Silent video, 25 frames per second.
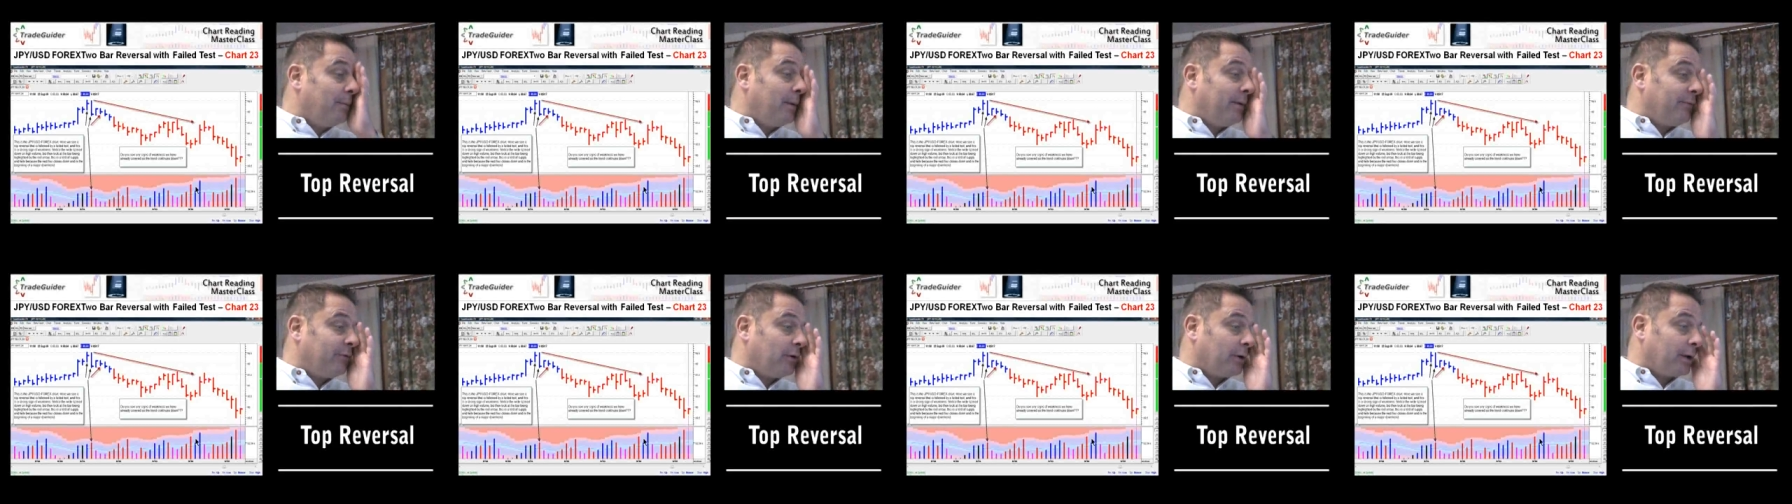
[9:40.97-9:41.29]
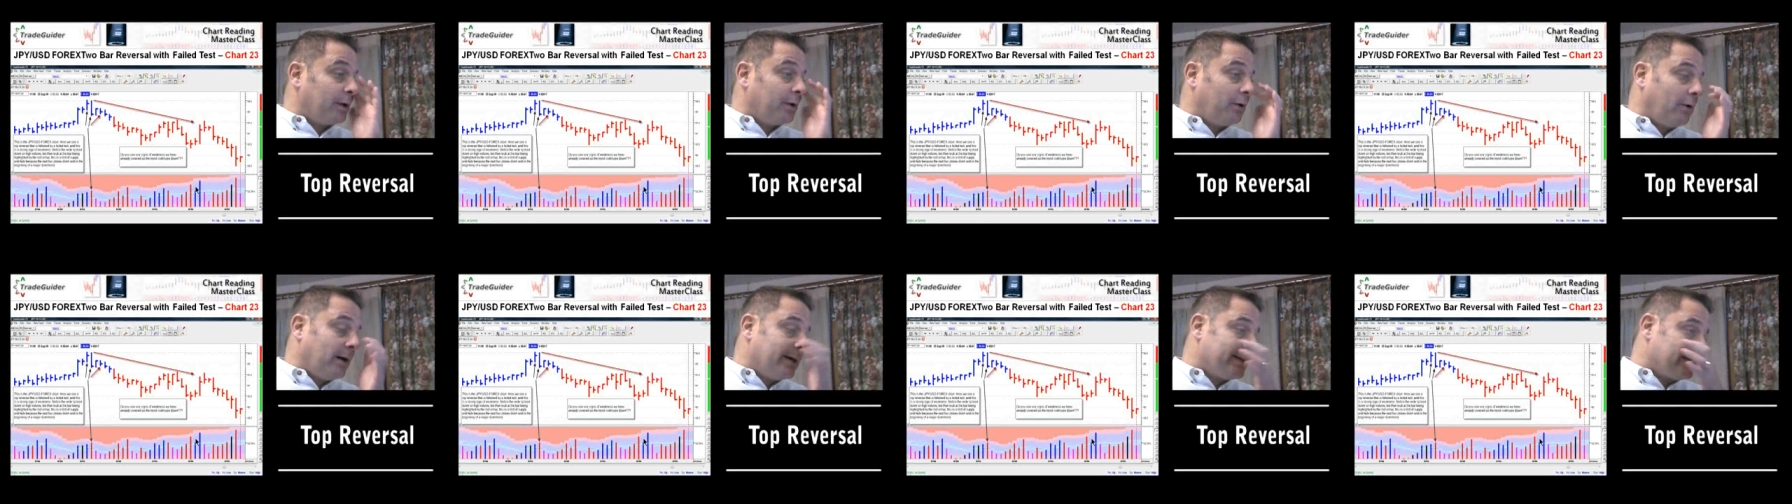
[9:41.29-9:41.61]
we've got a
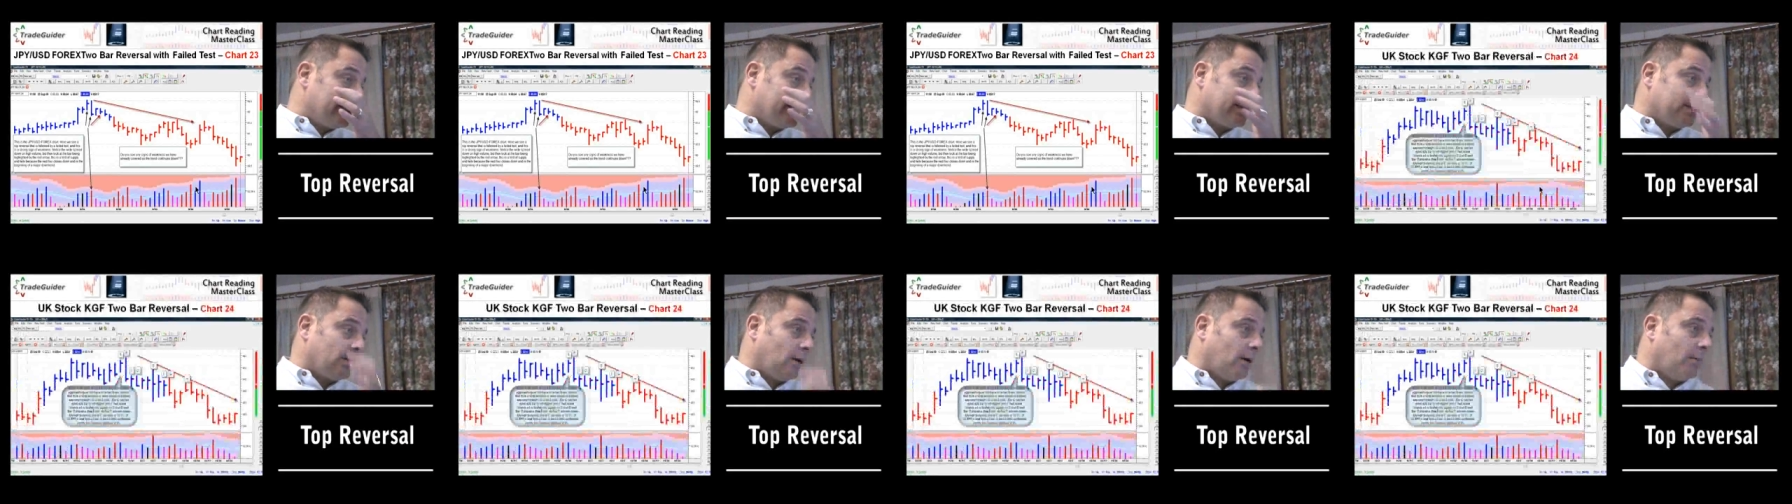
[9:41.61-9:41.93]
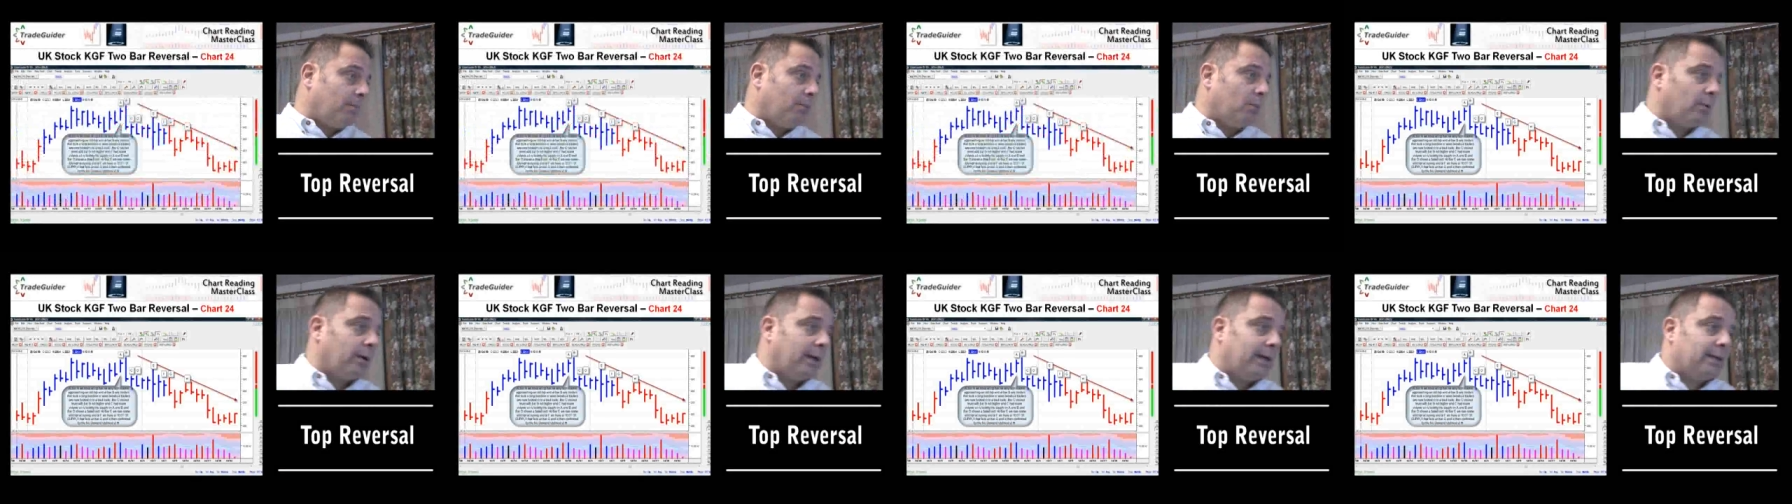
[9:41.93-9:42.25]
nice
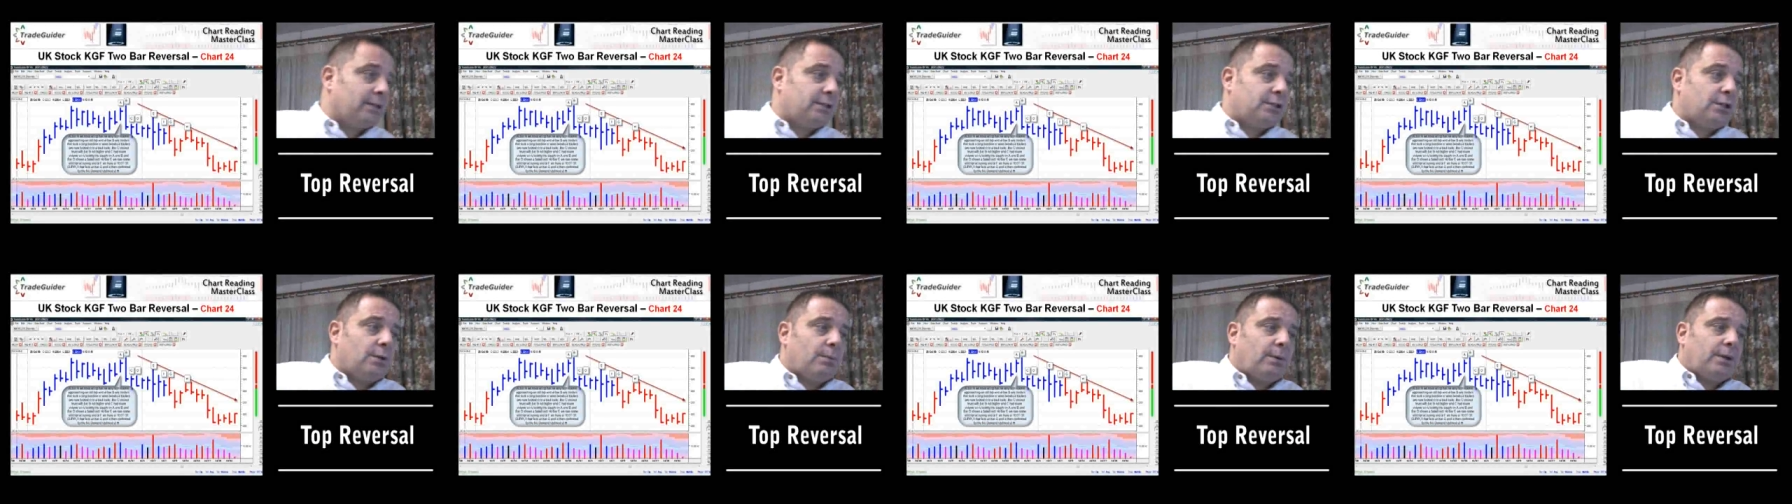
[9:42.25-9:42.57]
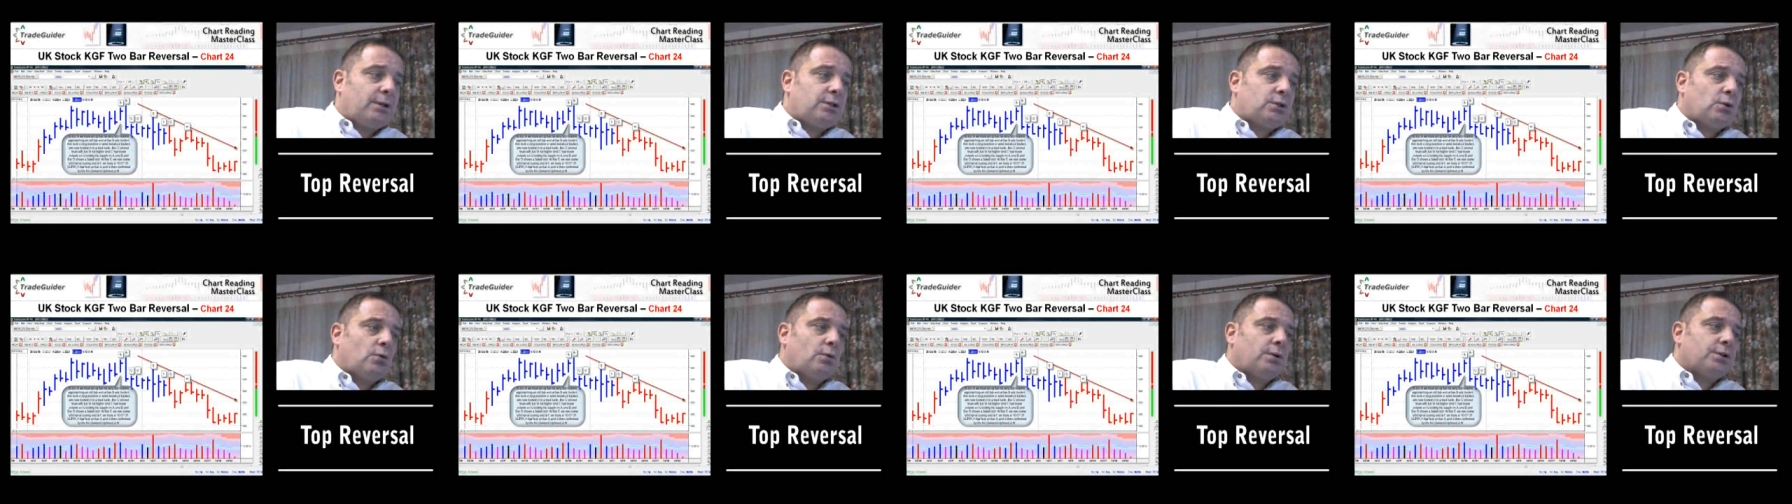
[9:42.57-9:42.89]
example here. Do you
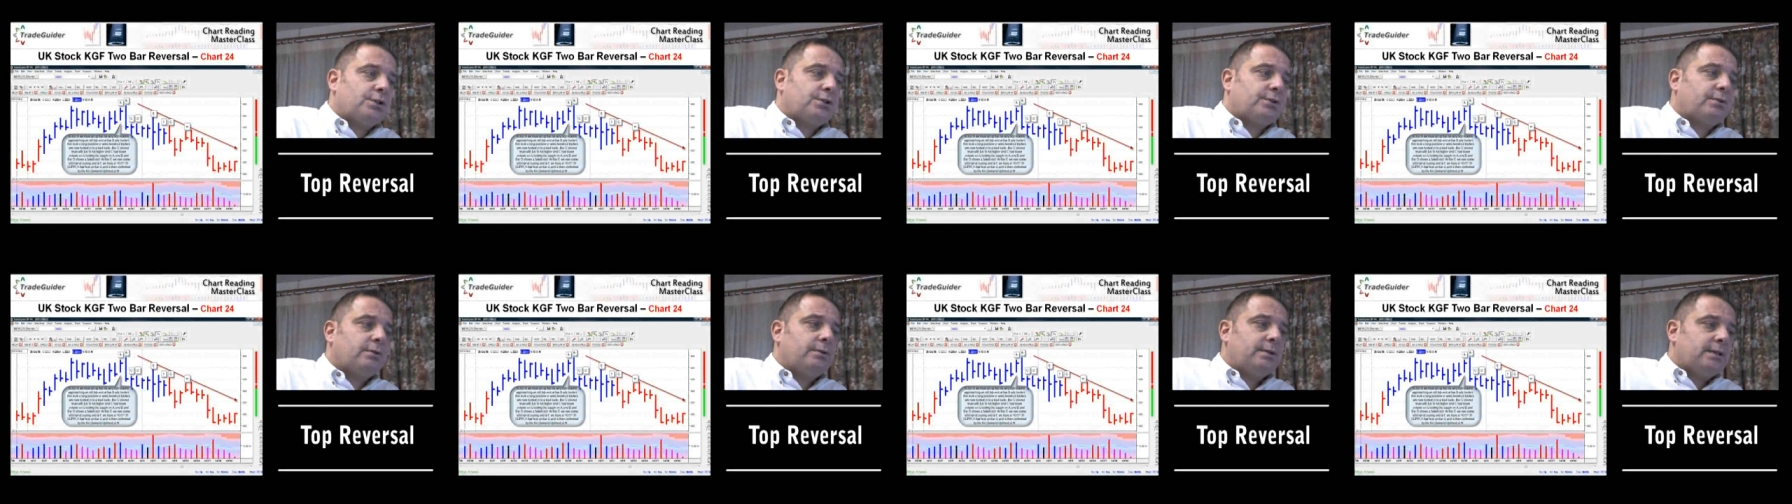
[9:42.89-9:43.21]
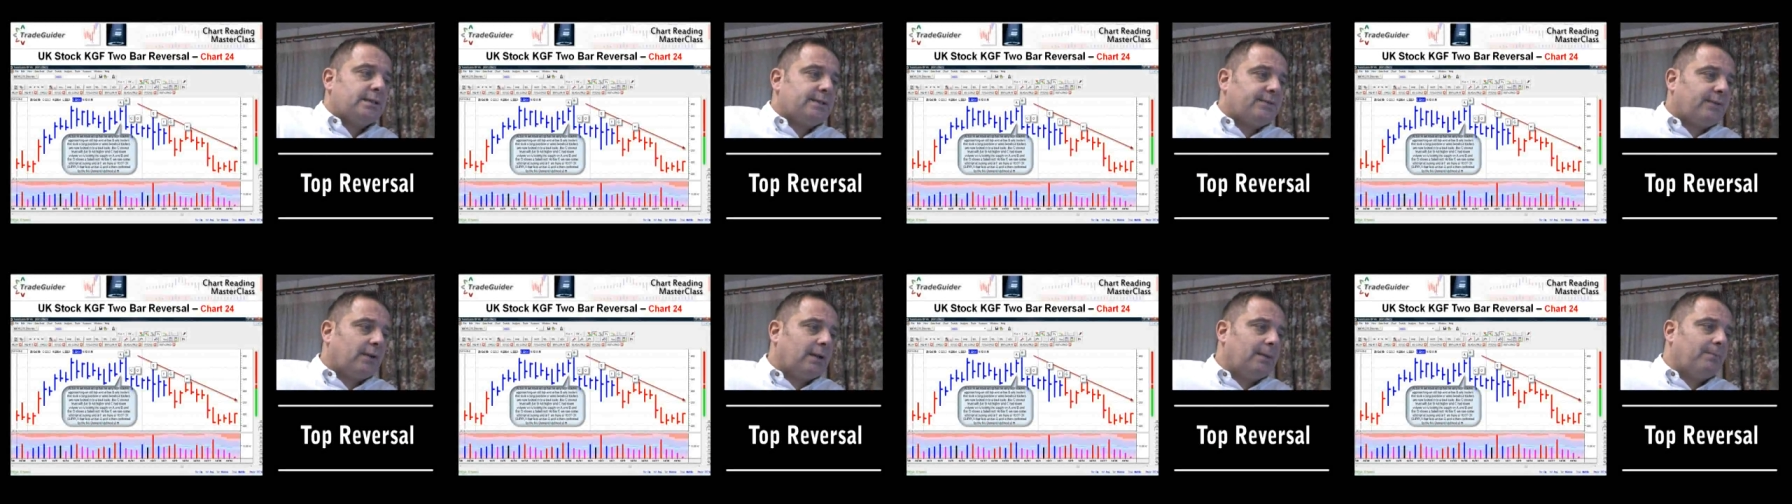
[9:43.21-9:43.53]
want to talk us through
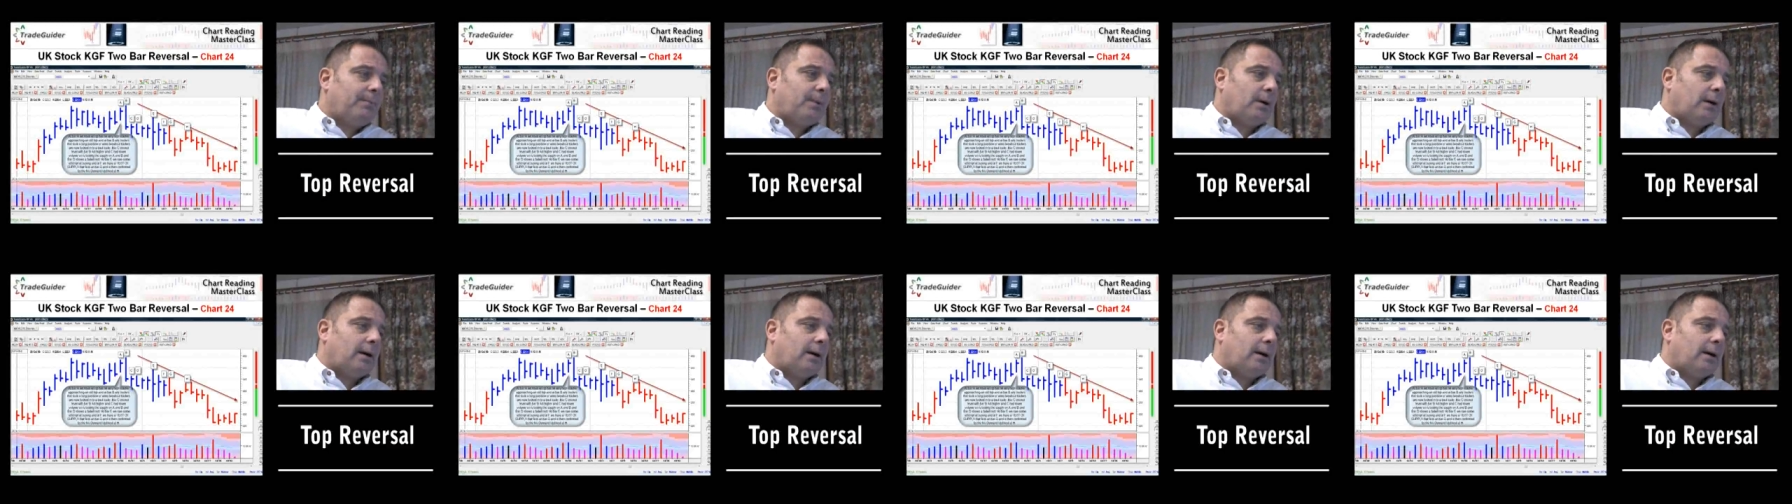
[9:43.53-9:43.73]
this, Philip?